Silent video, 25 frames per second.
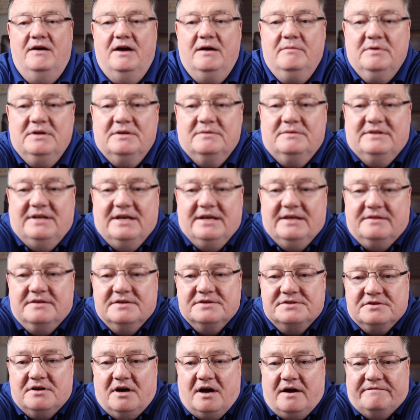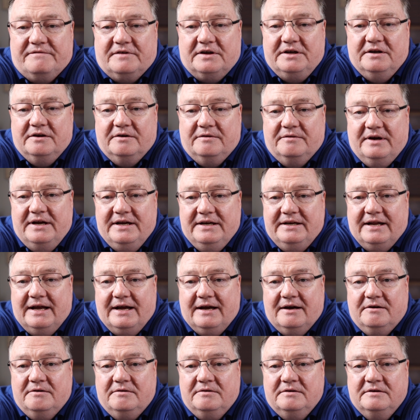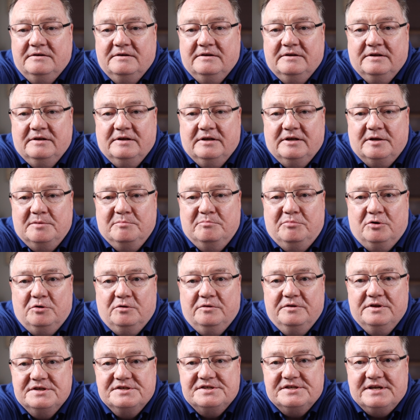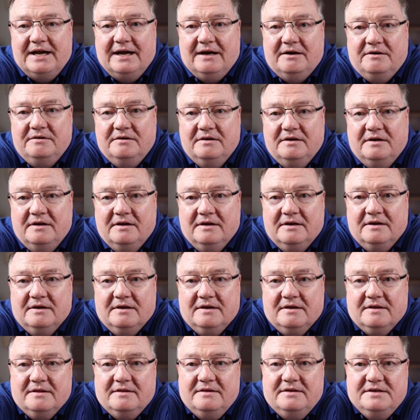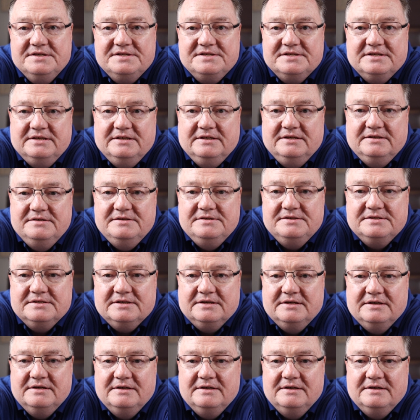I'm going to take this off of here right now and pull this out. This is